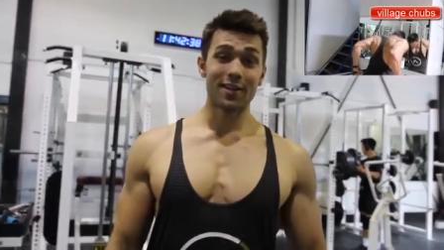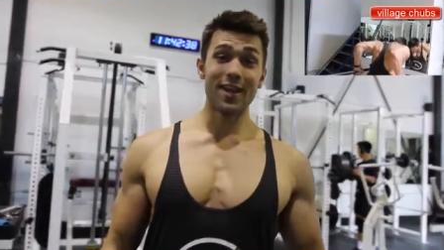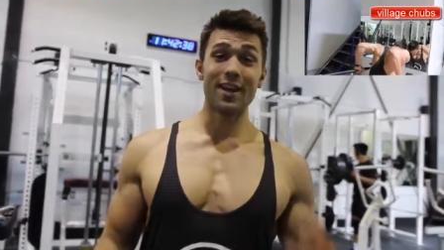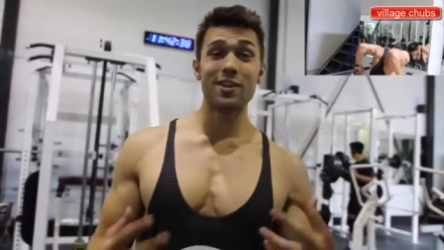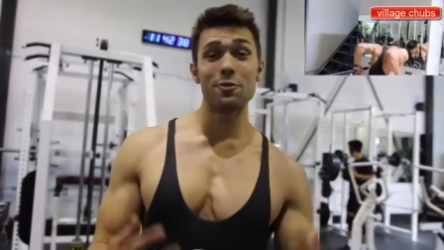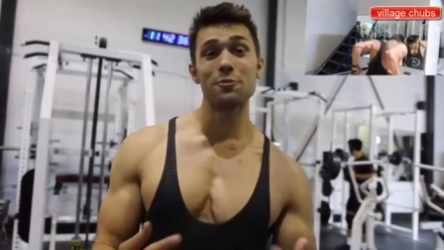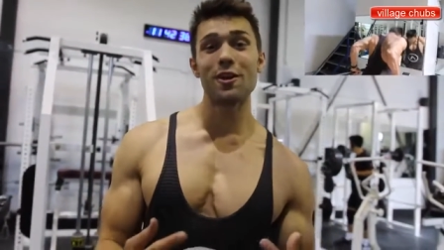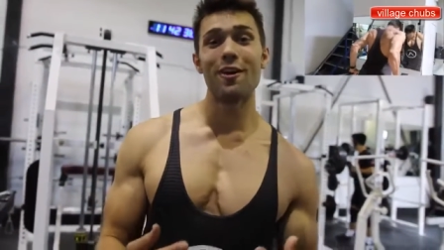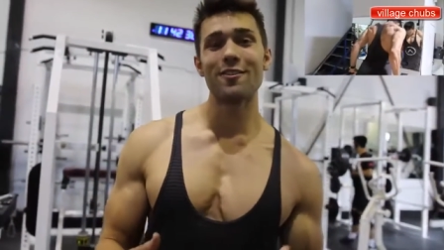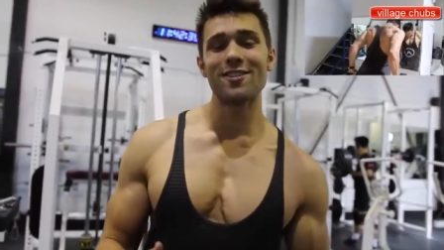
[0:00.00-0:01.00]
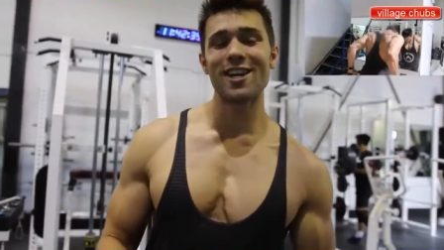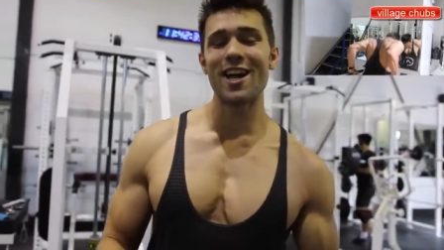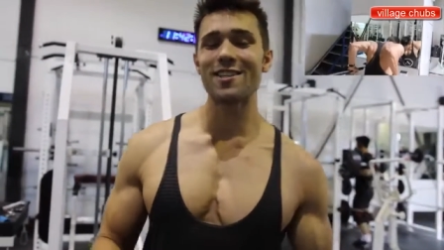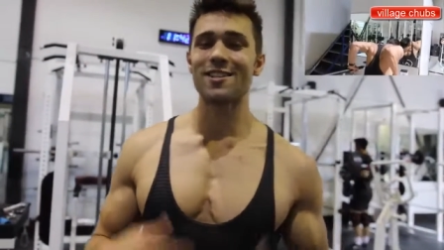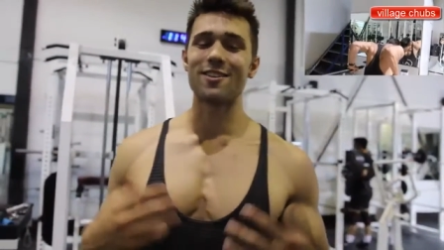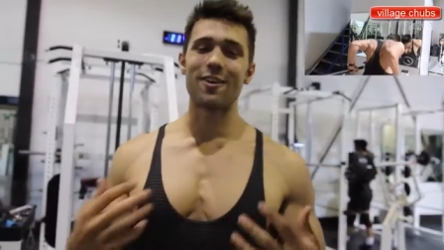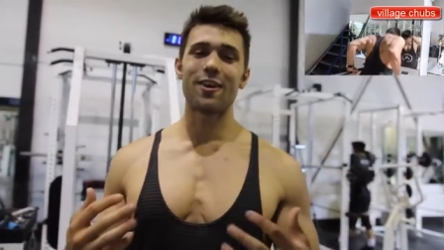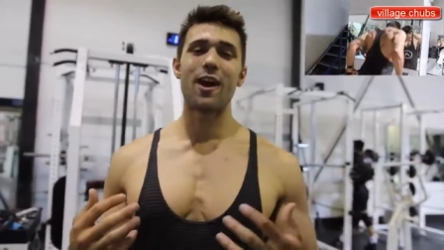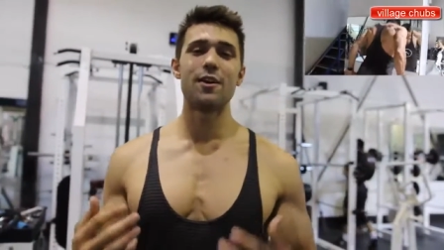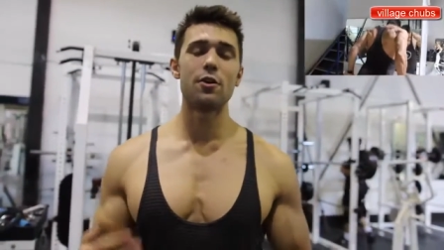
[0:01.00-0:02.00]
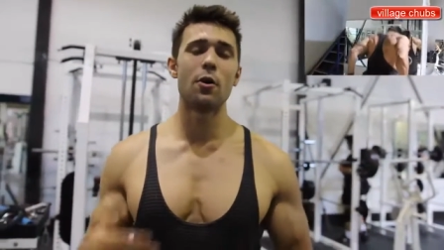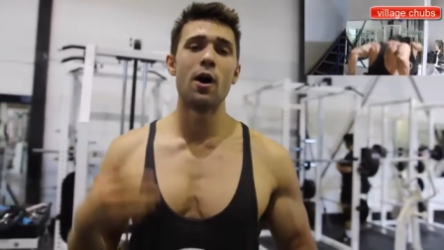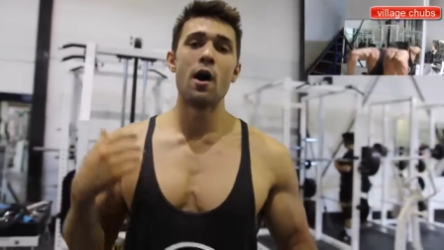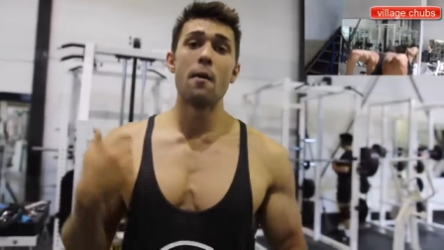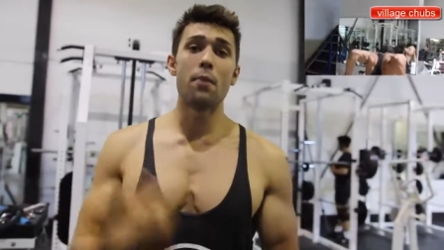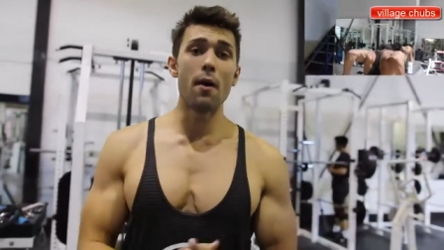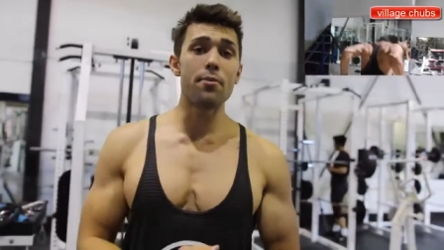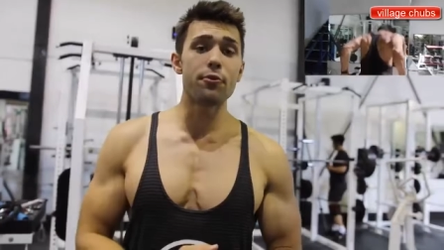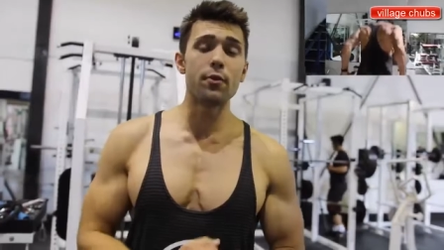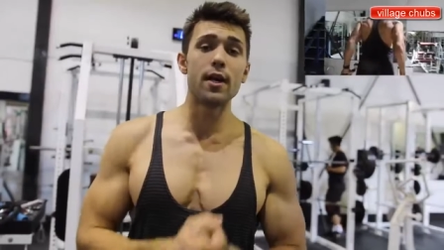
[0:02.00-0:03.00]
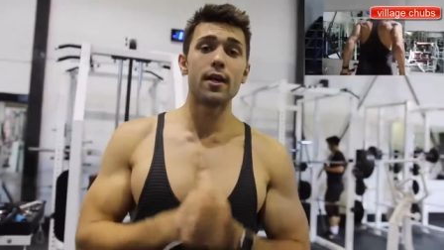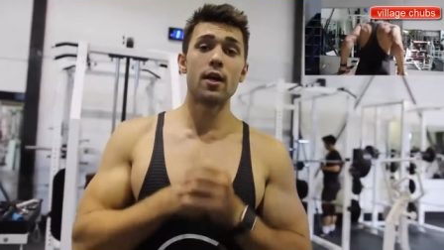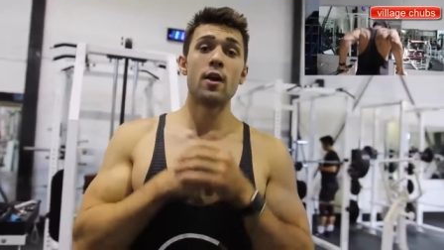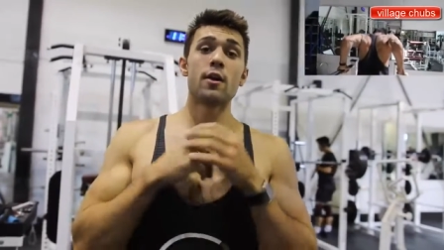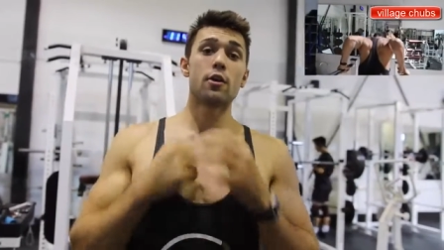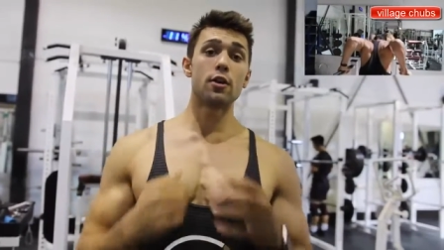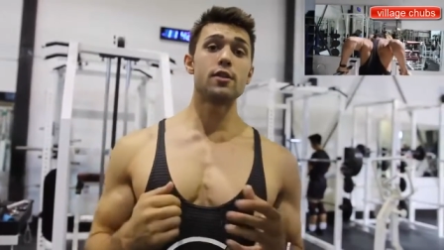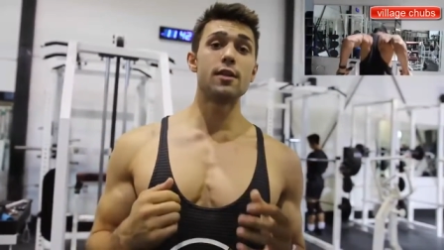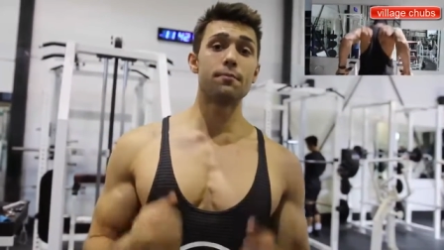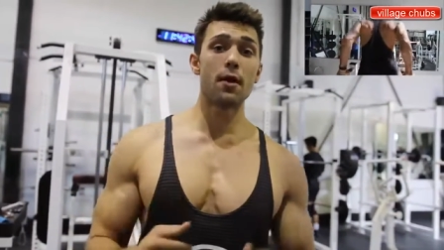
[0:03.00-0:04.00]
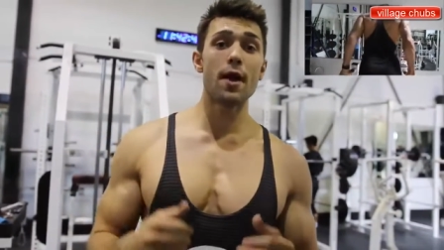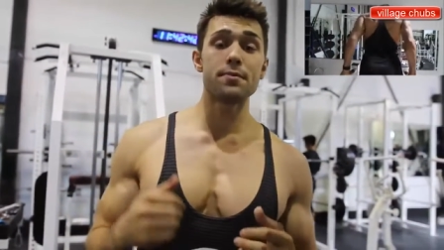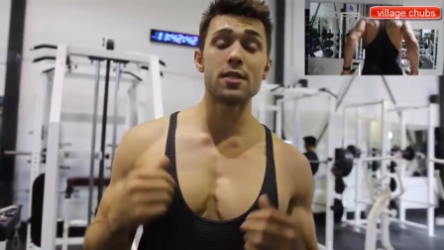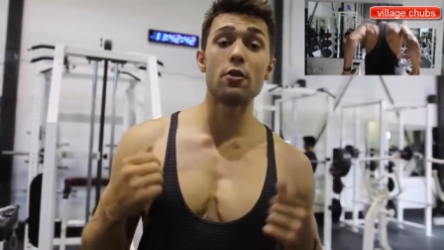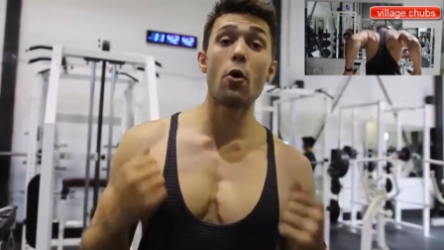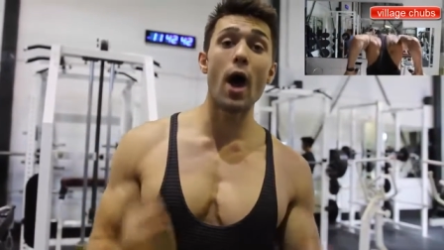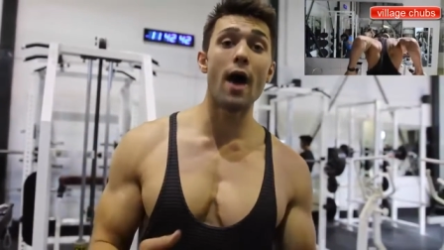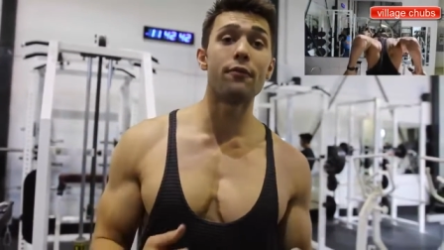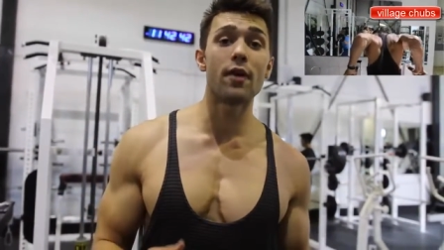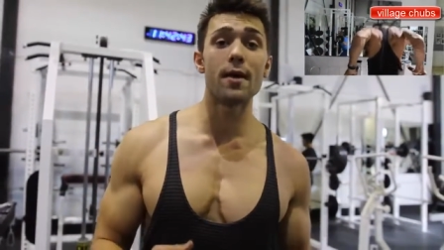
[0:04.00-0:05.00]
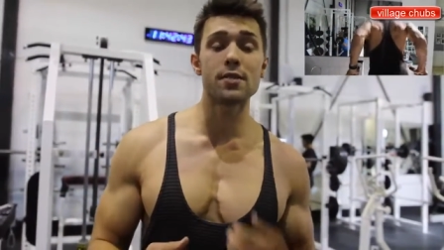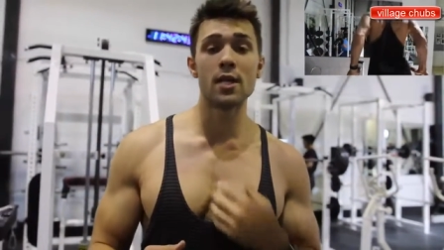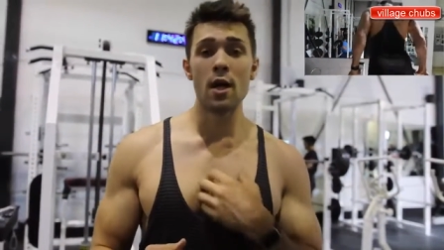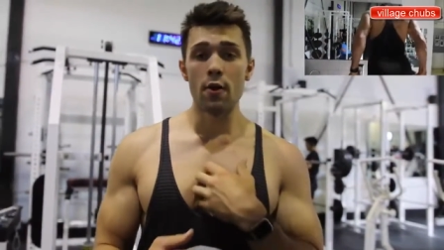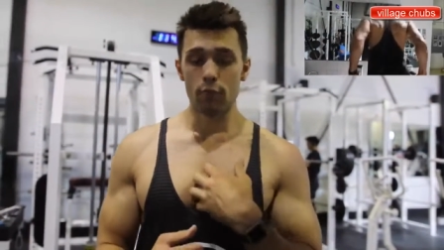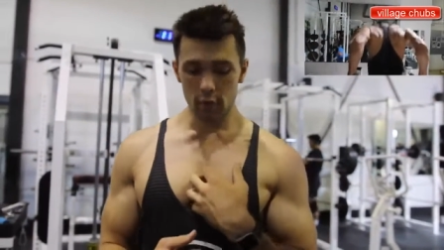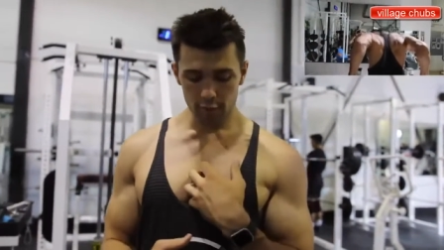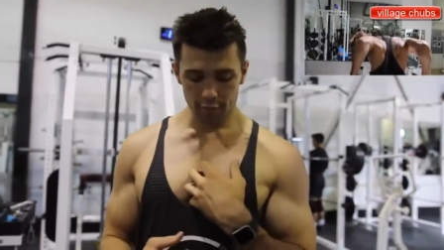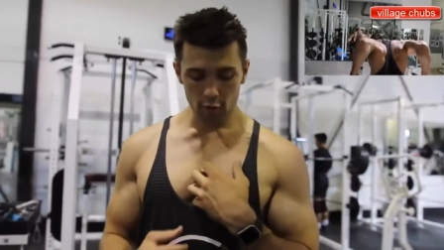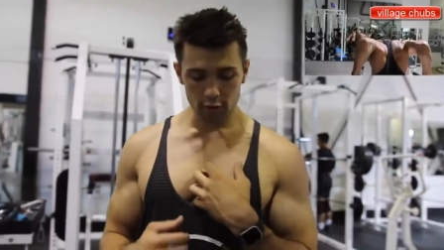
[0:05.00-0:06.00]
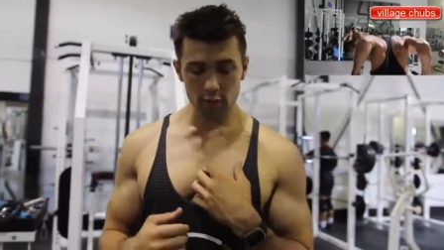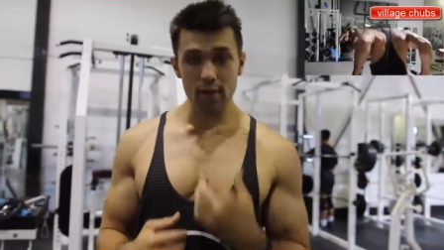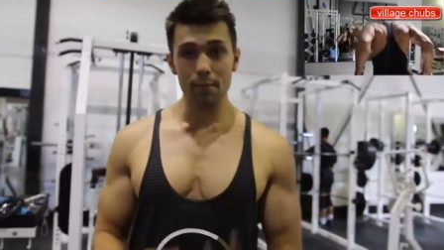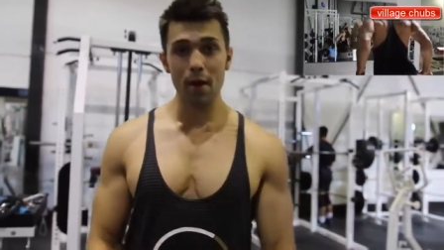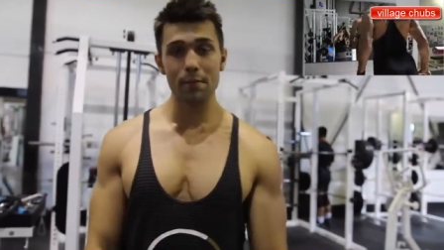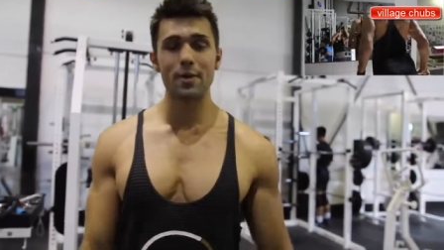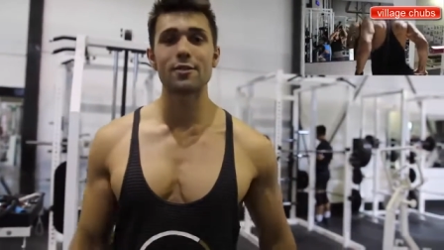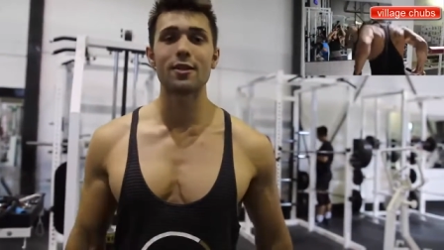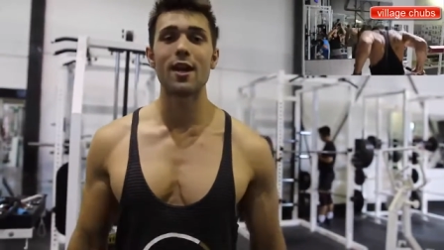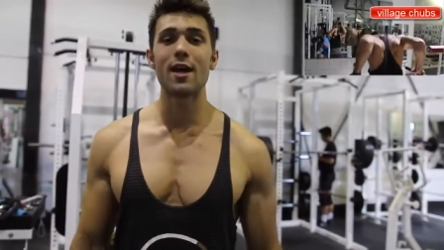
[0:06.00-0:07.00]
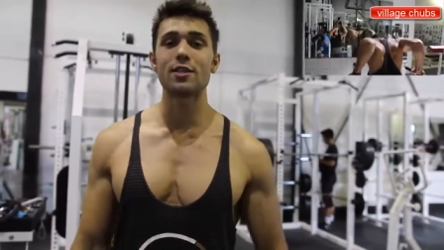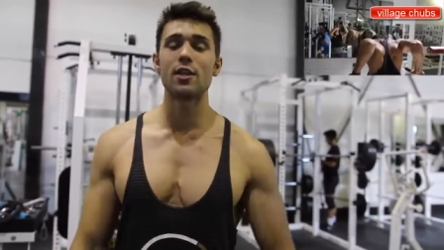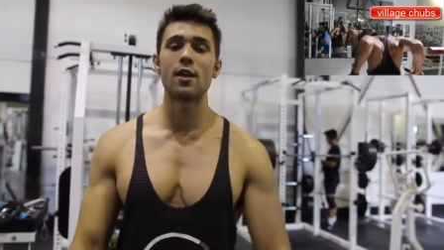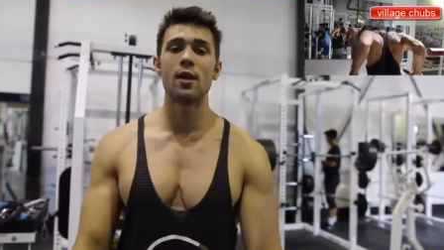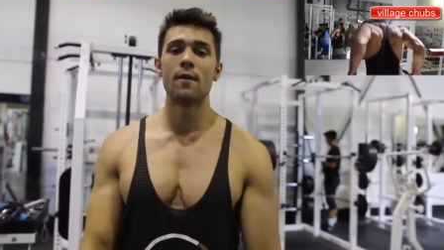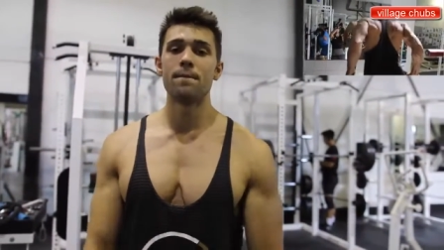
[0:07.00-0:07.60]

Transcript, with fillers: Get that huge Arnold chest, that's all you gotta do. Pump through it, good deep reps, no half reps. Really focus on that mind-muscle connection.